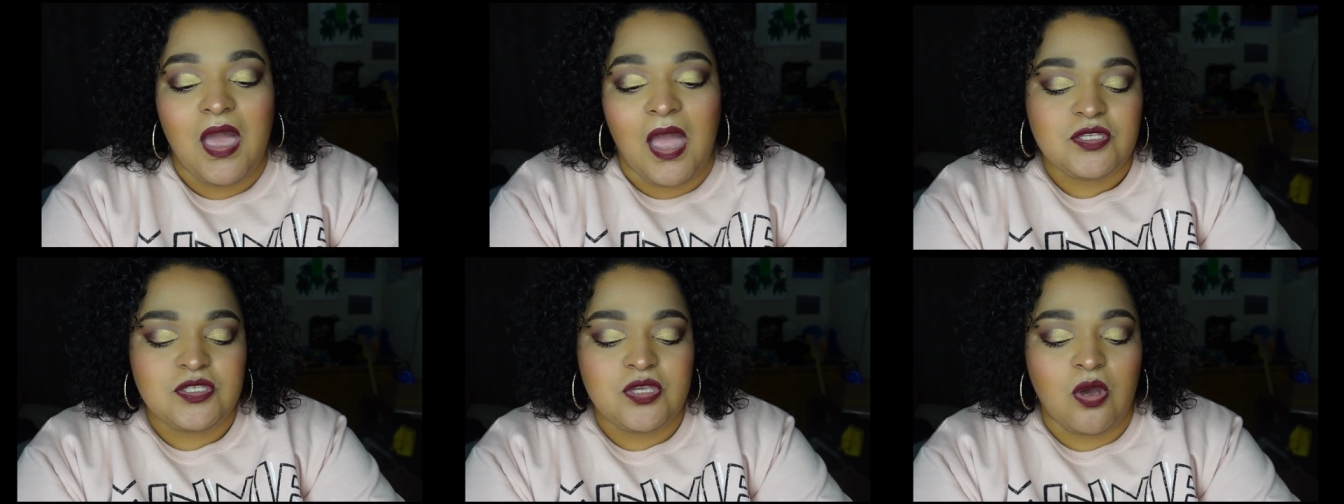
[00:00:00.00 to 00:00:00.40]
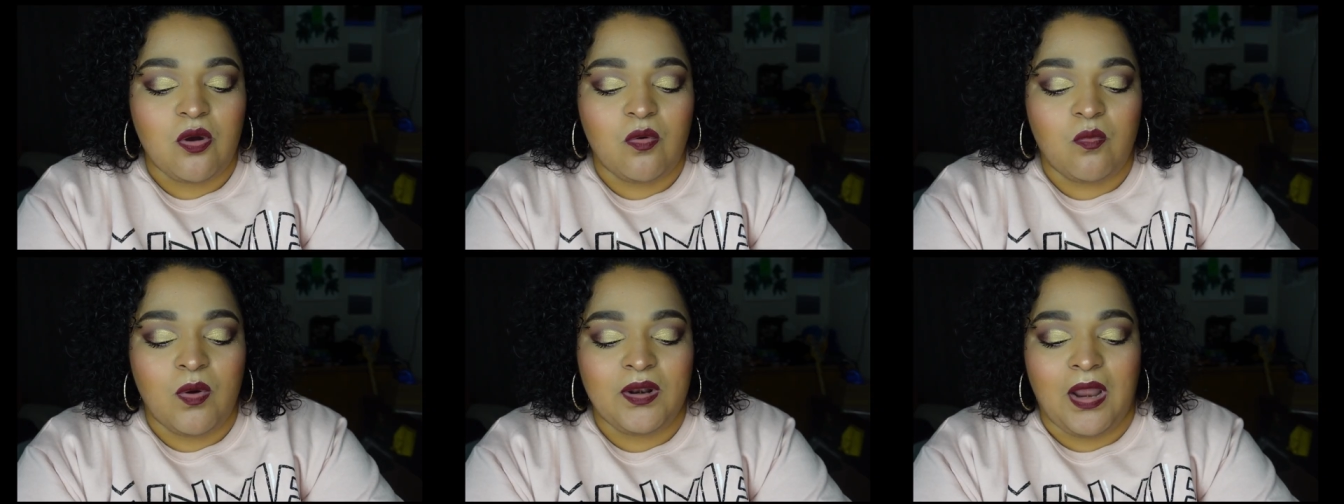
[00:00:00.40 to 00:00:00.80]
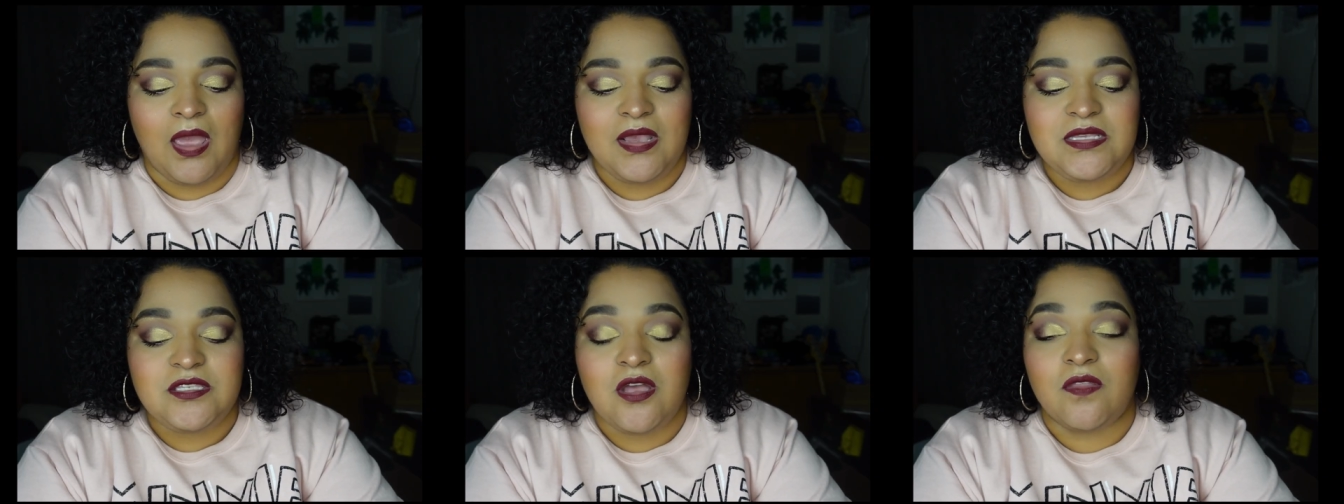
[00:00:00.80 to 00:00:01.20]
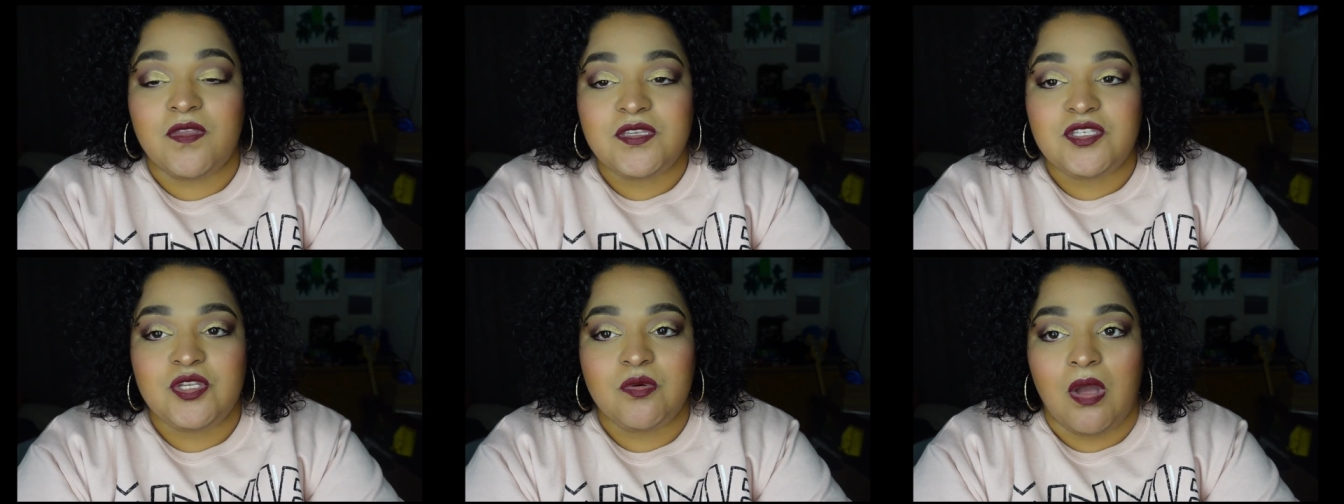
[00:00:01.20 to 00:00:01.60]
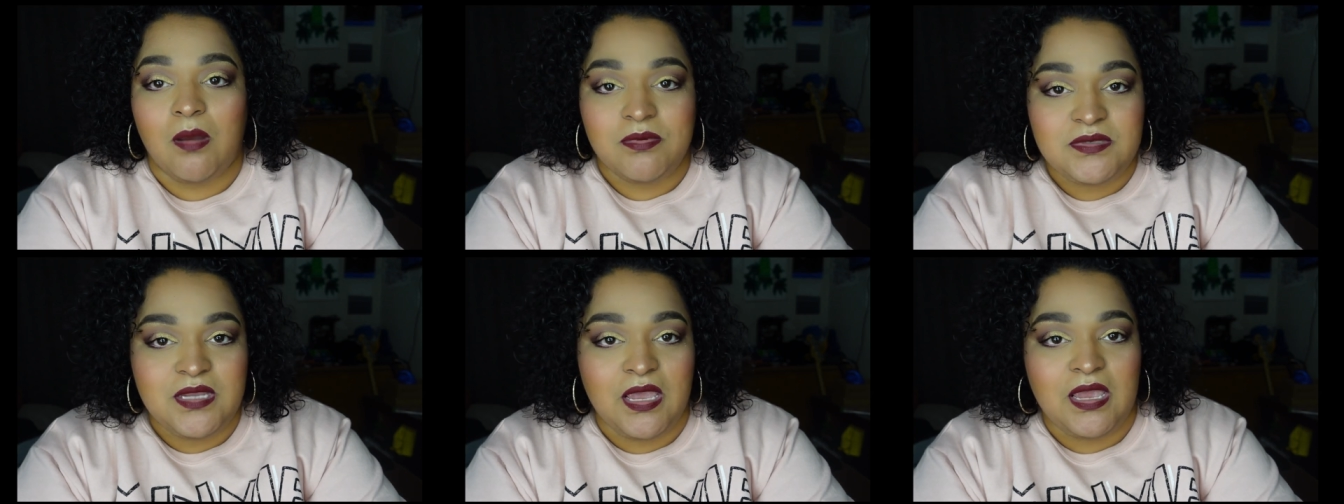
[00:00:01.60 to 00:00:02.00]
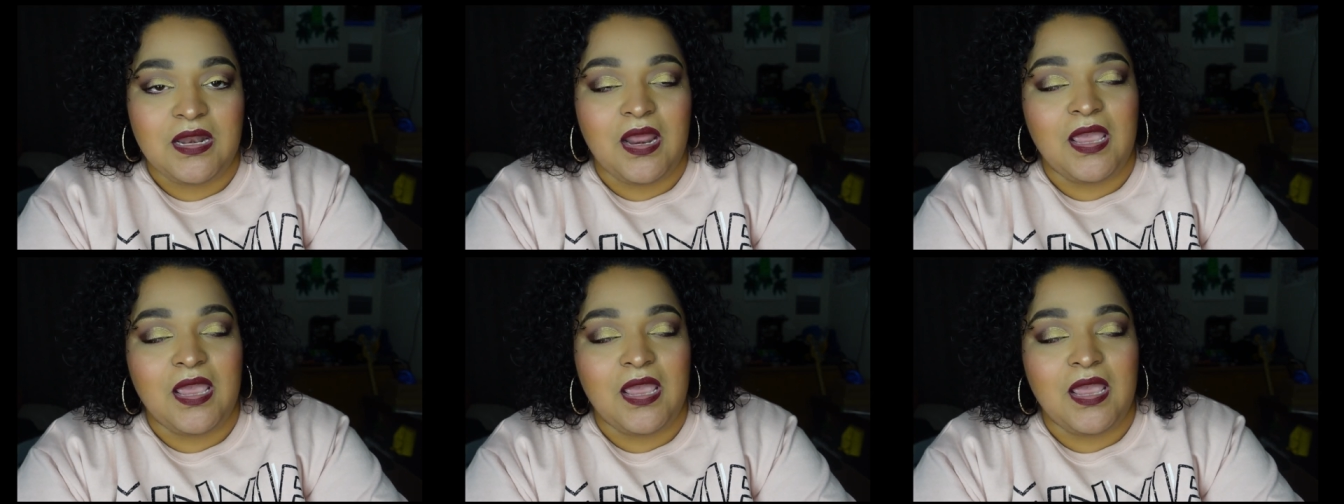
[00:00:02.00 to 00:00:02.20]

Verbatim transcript: So when I saw this new update,